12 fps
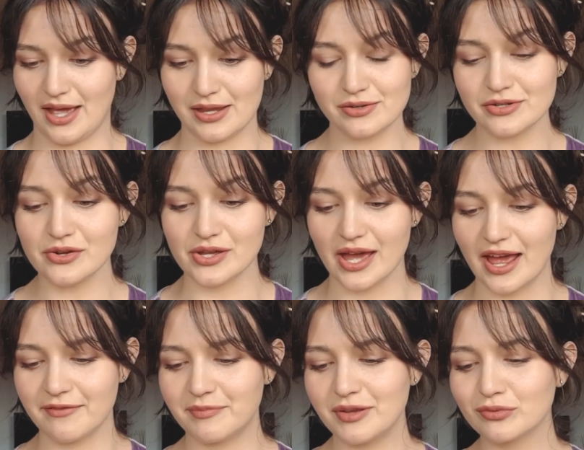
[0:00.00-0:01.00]
I don't know yet.
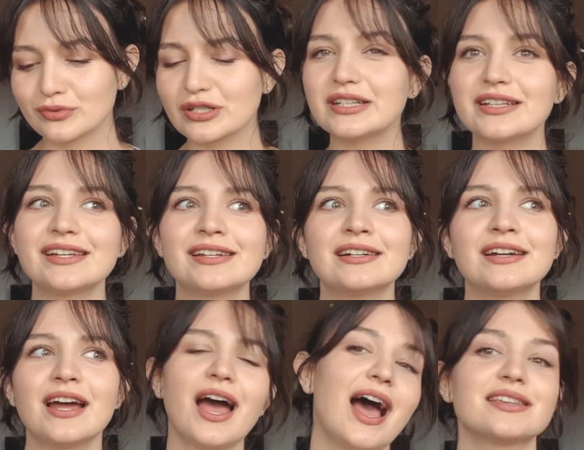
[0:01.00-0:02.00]
I've been really,
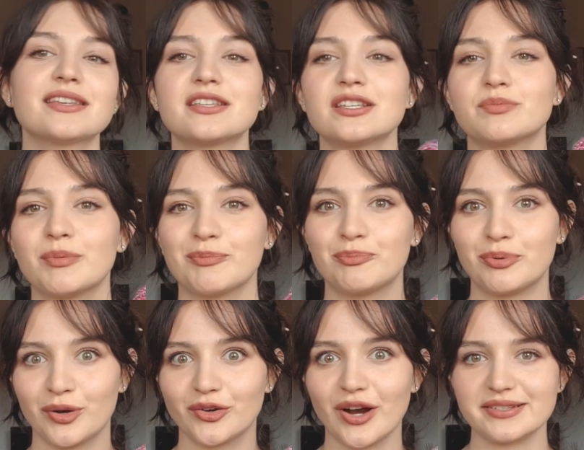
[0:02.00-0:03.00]
as this has been
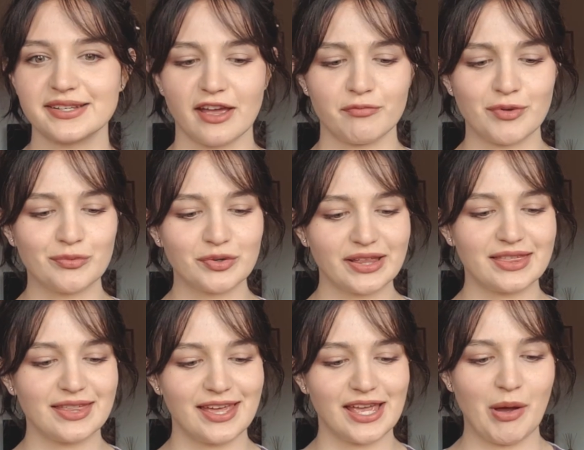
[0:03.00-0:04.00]
progressing, I've been really
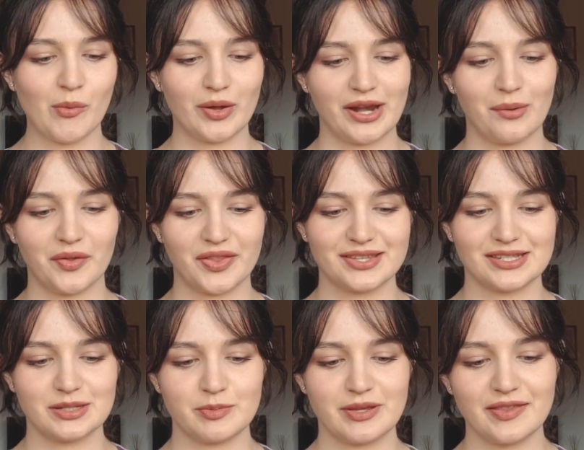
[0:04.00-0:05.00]
thinking about what I want this to
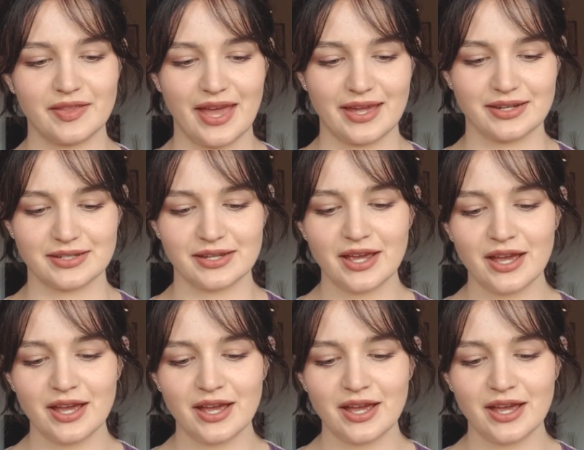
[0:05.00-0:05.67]
be in the end.